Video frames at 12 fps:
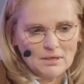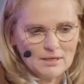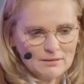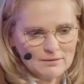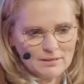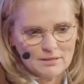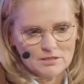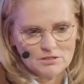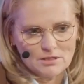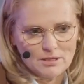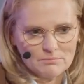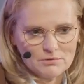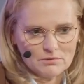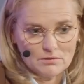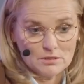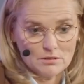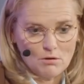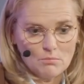I think
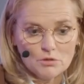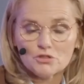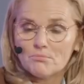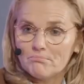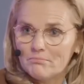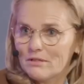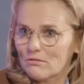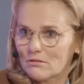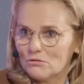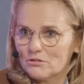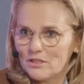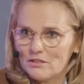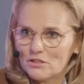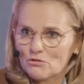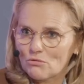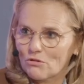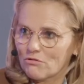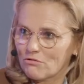it's almost a miracle that they
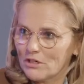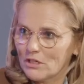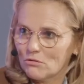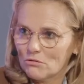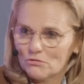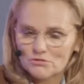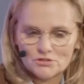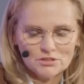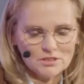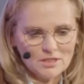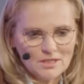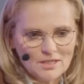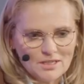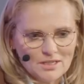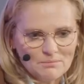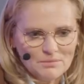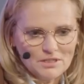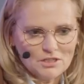scored three goals,
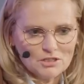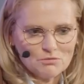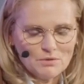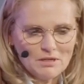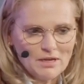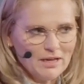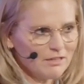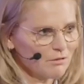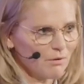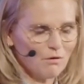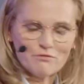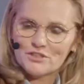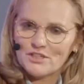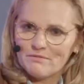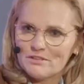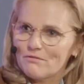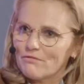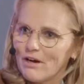because we had the ball for
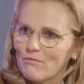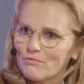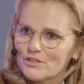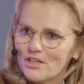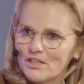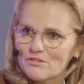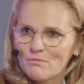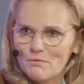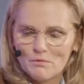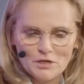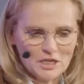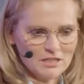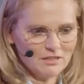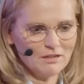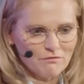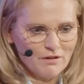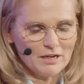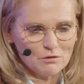75% and we were in
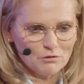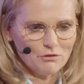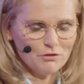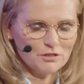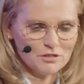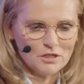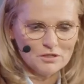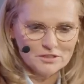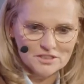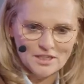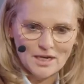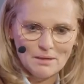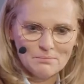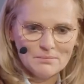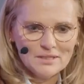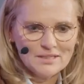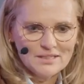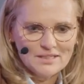their final third all the
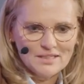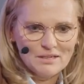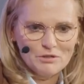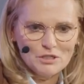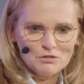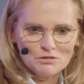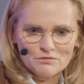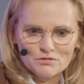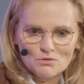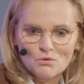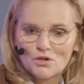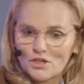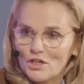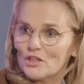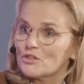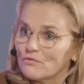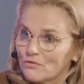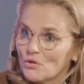time, and we could have scored
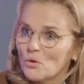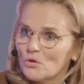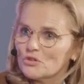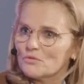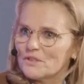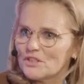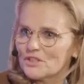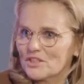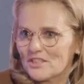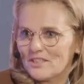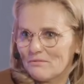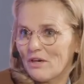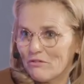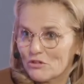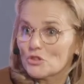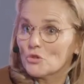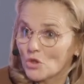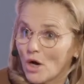lots of goals. We have
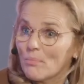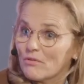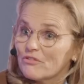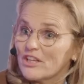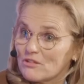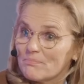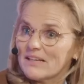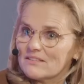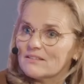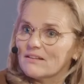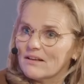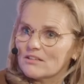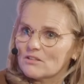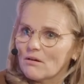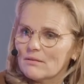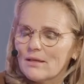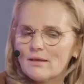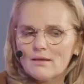to do a couple of things better there. So
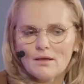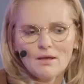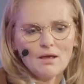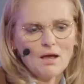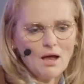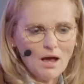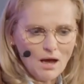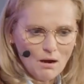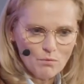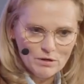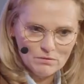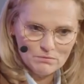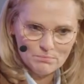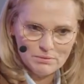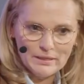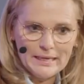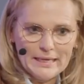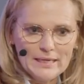I think how we
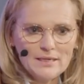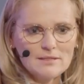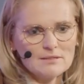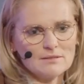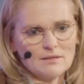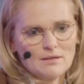played